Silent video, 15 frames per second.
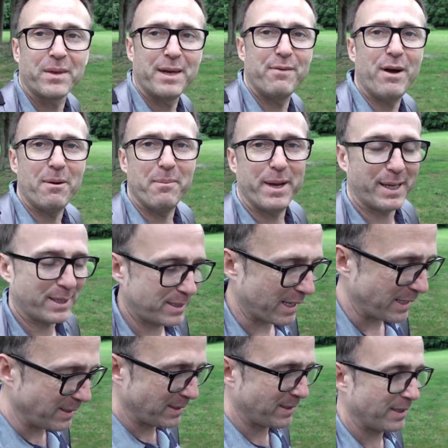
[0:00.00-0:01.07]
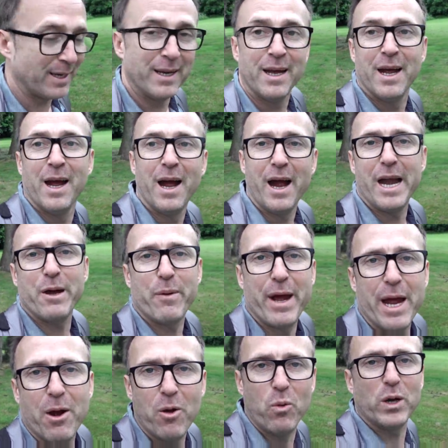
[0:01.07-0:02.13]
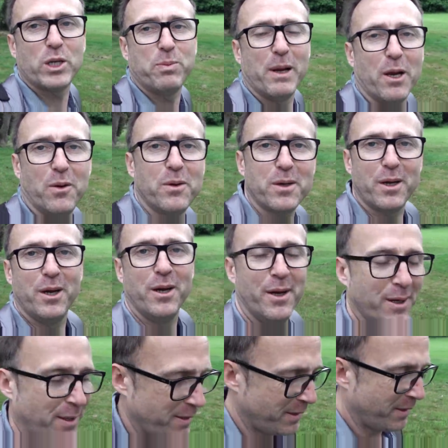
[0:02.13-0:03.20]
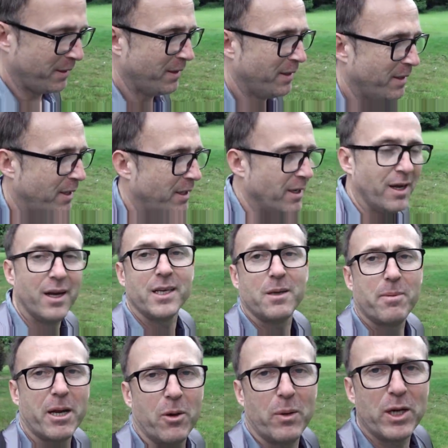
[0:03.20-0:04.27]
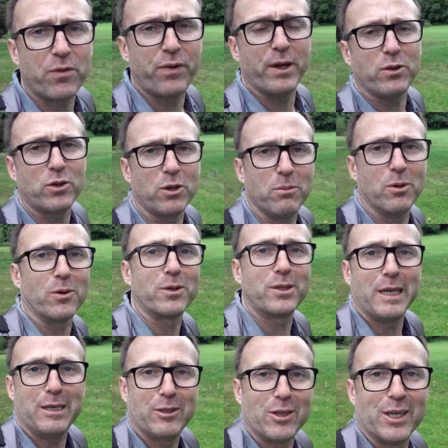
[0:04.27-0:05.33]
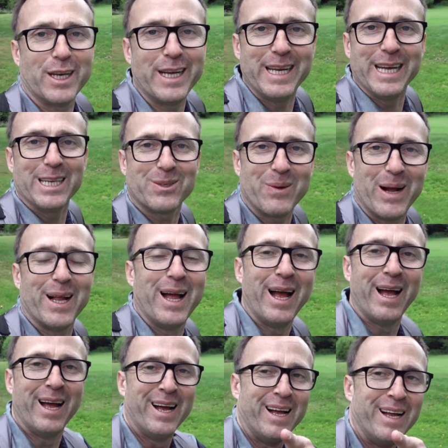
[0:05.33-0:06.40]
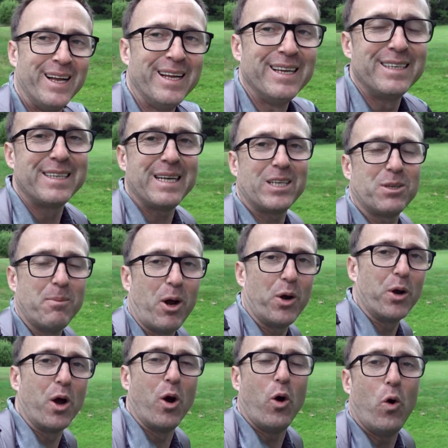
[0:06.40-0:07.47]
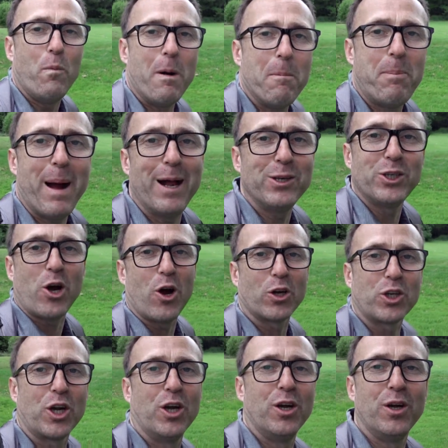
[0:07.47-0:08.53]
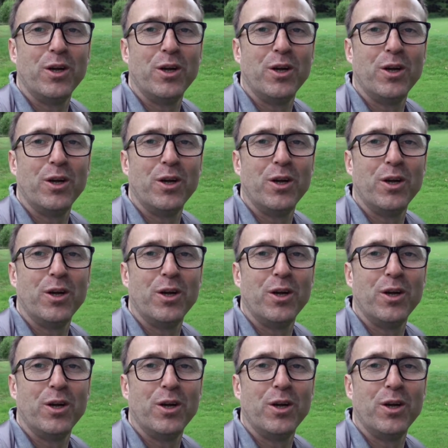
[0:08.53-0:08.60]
if that makes sense. Anyway, wish me luck. And you better wish Phil some luck, because he's going to need it as well. See you tomorrow. All man, Pat and Josh.